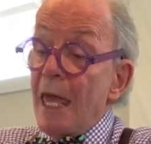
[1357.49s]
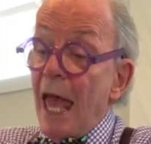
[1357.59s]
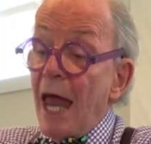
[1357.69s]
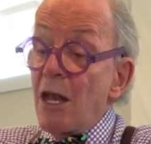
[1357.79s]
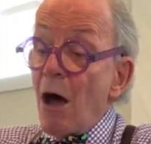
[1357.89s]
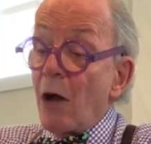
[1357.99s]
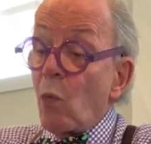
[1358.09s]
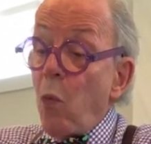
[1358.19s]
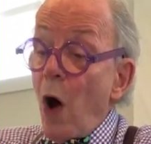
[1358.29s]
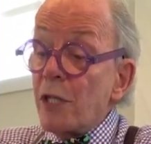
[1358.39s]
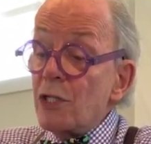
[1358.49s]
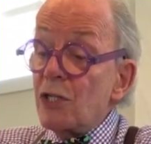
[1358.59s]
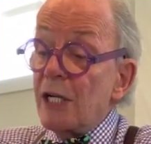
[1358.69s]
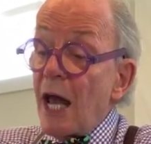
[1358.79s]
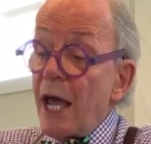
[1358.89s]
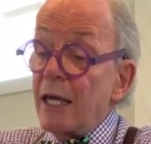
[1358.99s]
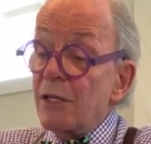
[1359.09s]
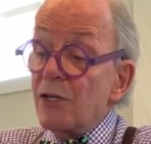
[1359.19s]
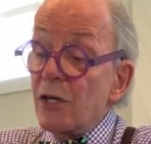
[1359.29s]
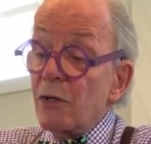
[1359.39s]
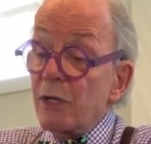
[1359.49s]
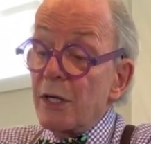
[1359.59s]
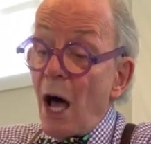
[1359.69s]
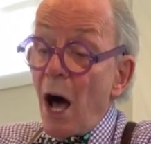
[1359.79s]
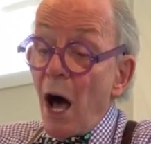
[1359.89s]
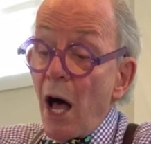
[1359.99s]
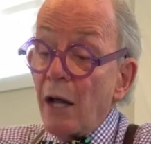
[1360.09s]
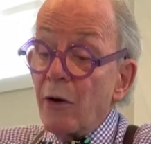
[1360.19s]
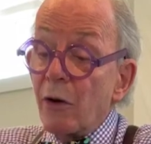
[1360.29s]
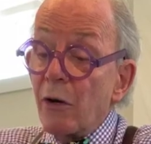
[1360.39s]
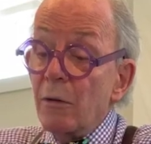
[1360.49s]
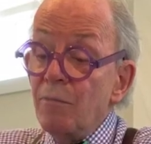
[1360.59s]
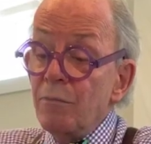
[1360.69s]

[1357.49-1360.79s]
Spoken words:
and not once did I consider it odd or